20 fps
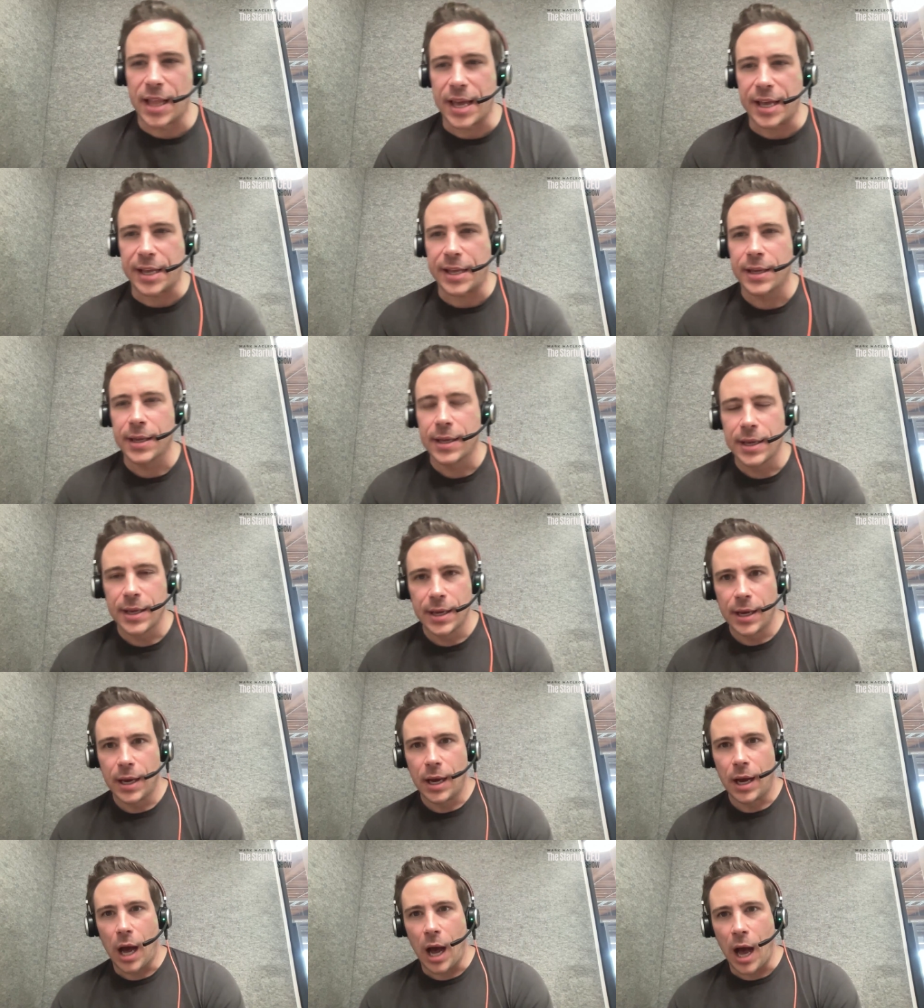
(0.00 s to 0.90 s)
Like,
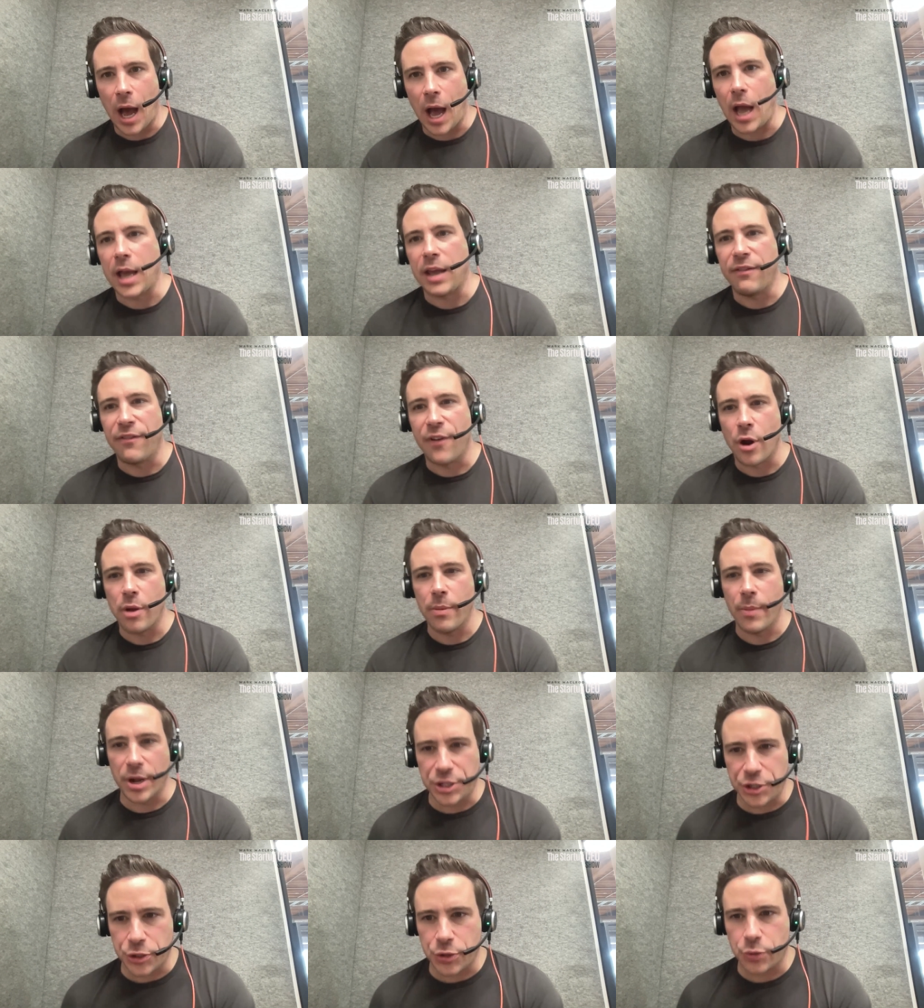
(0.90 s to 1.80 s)
I very
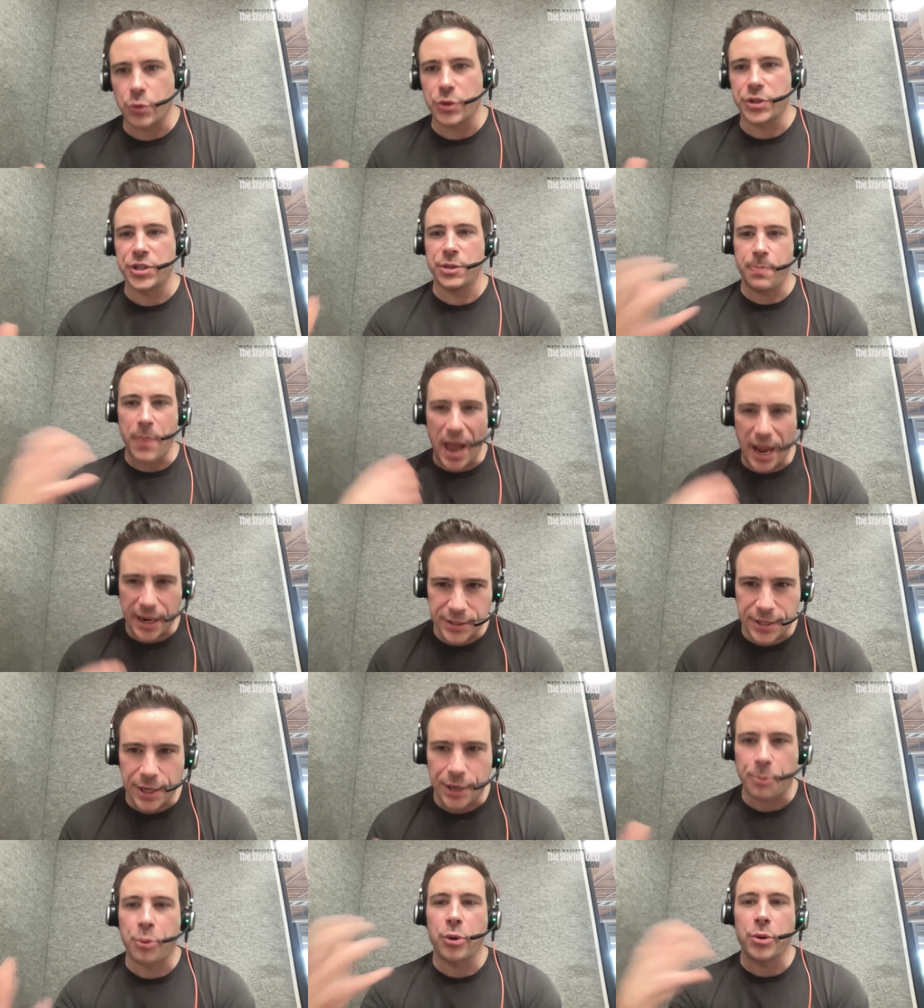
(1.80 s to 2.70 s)
much
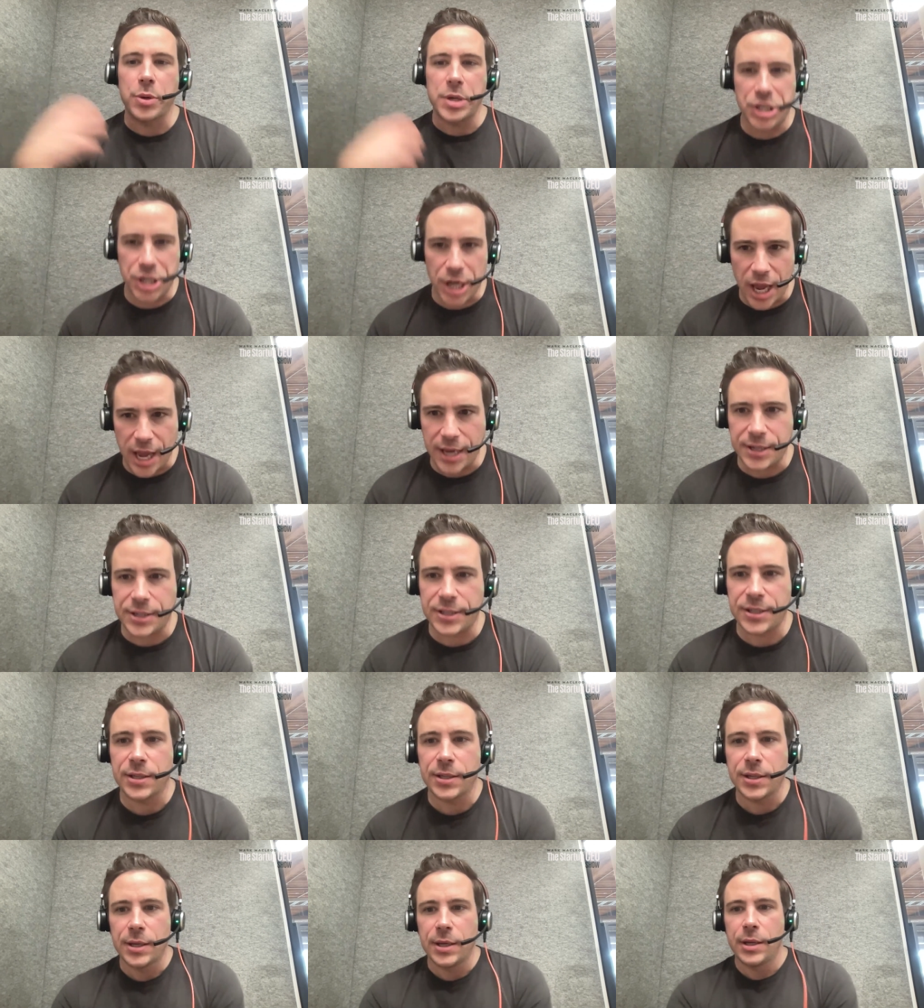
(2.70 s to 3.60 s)
respect and
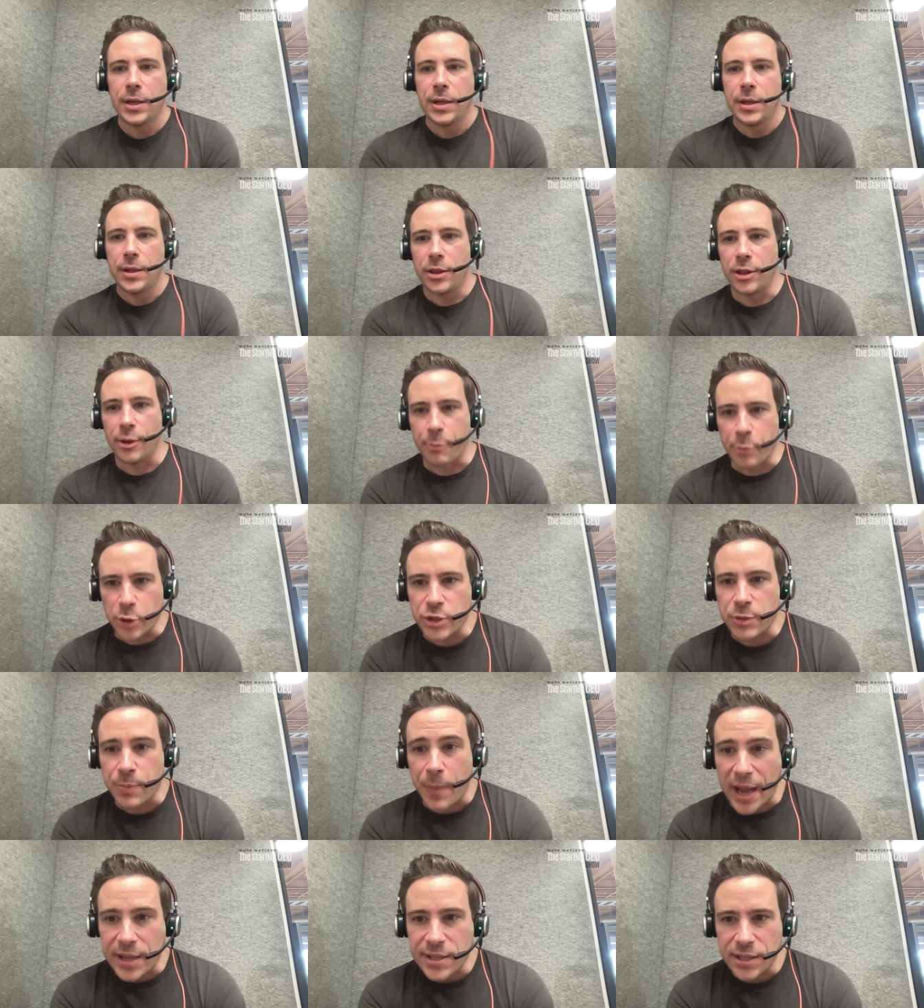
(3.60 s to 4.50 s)
appreciate the
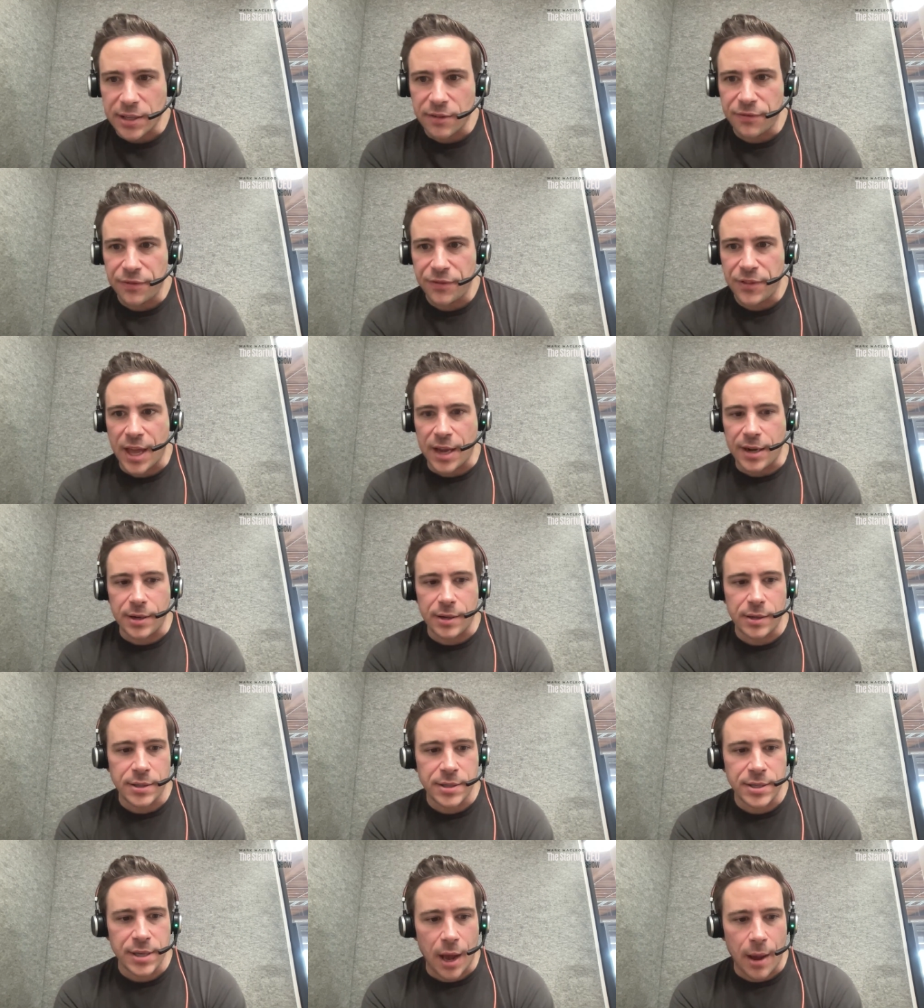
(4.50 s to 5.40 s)
perspective that,
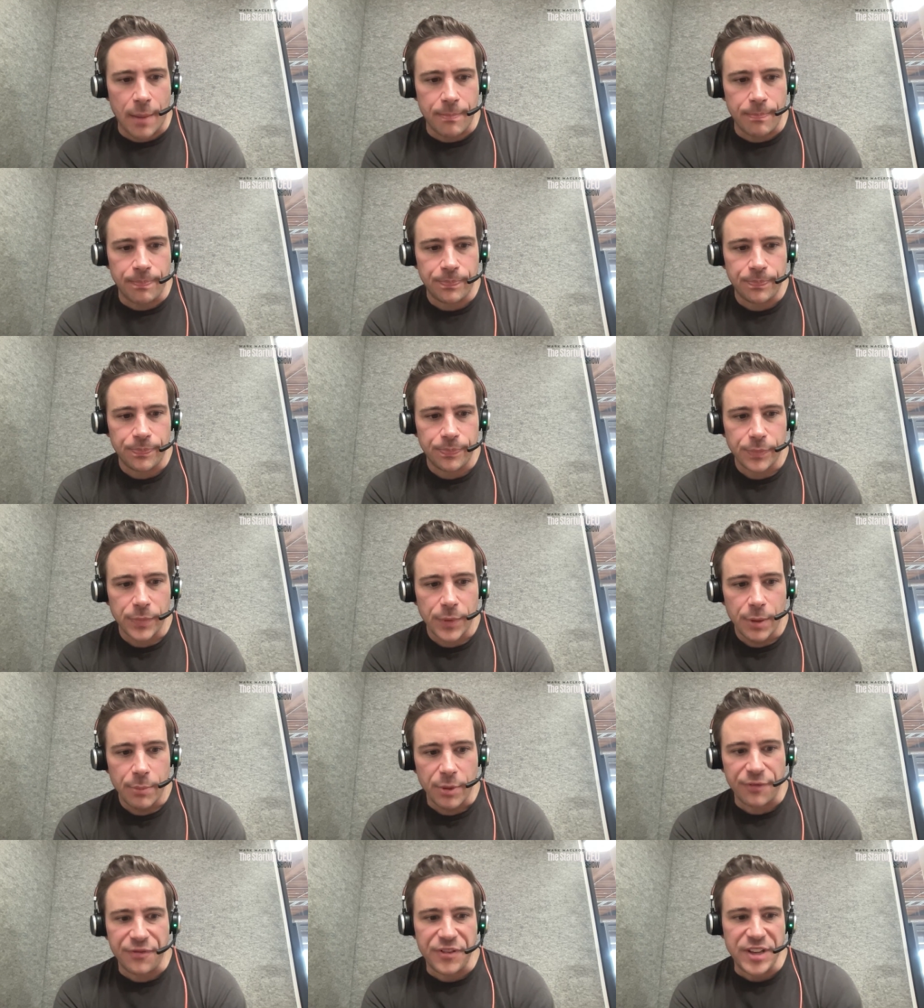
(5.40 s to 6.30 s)

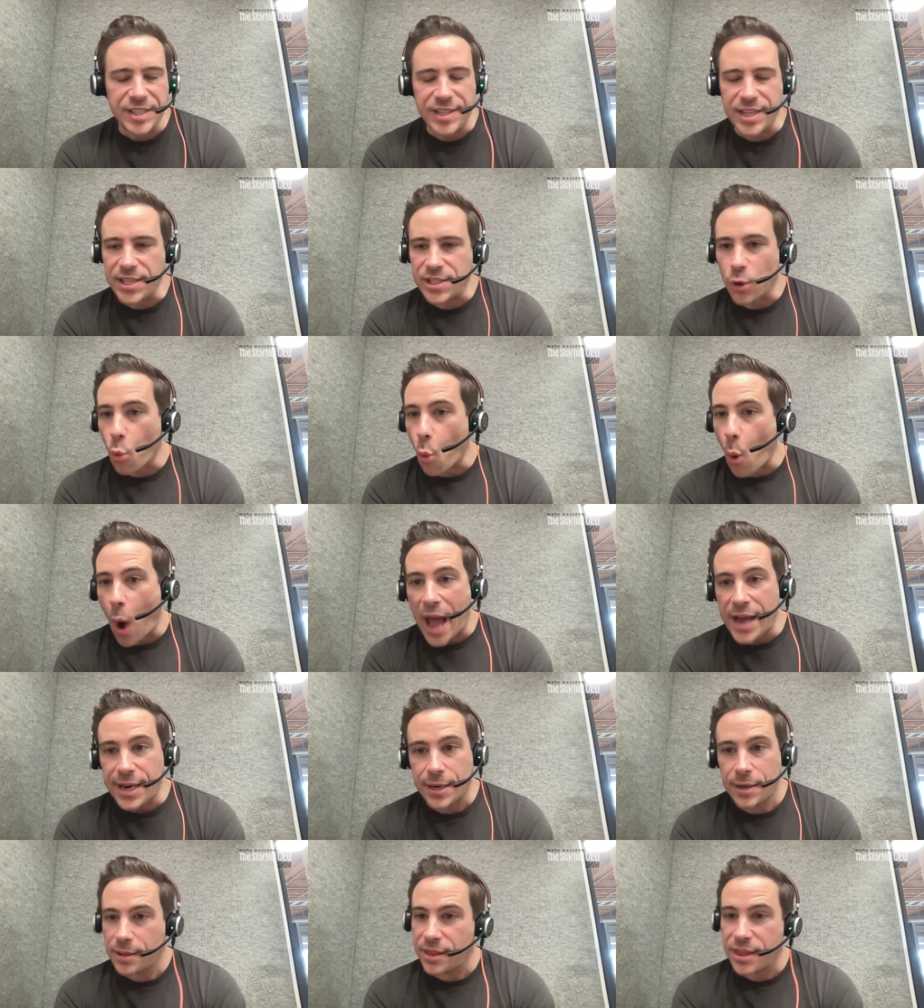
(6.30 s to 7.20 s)
but VCs are
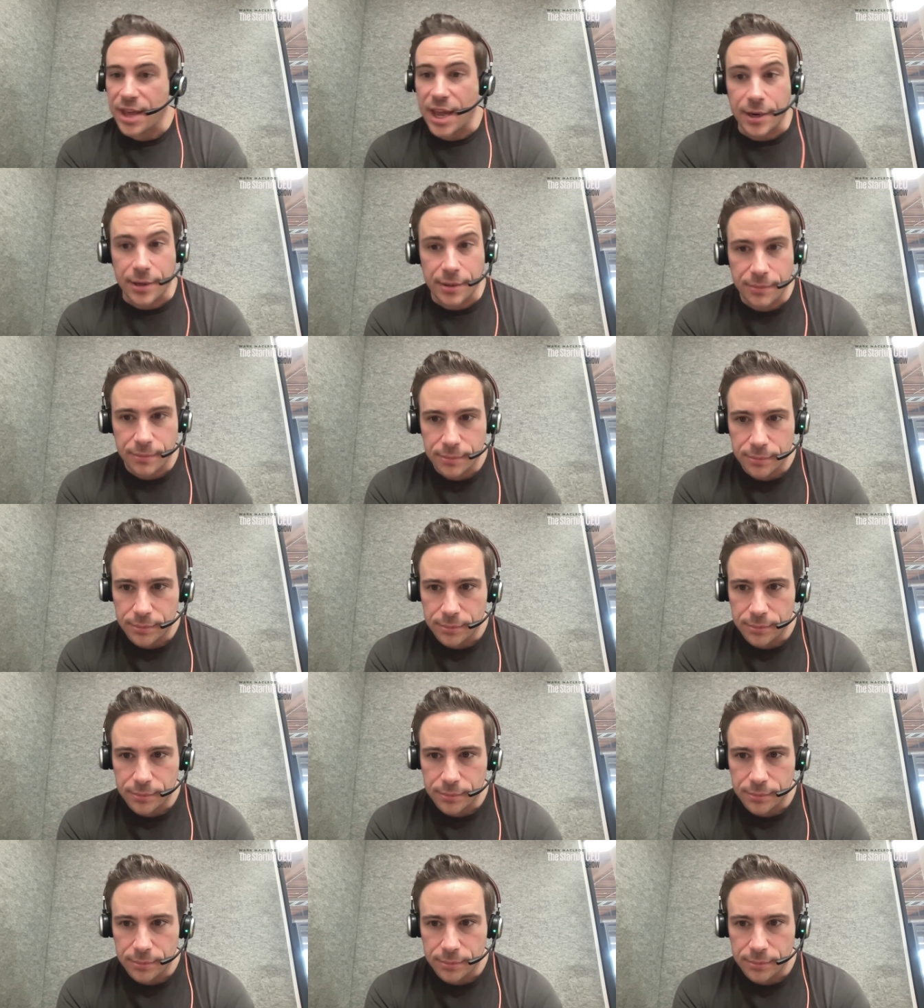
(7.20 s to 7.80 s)
wide and thin.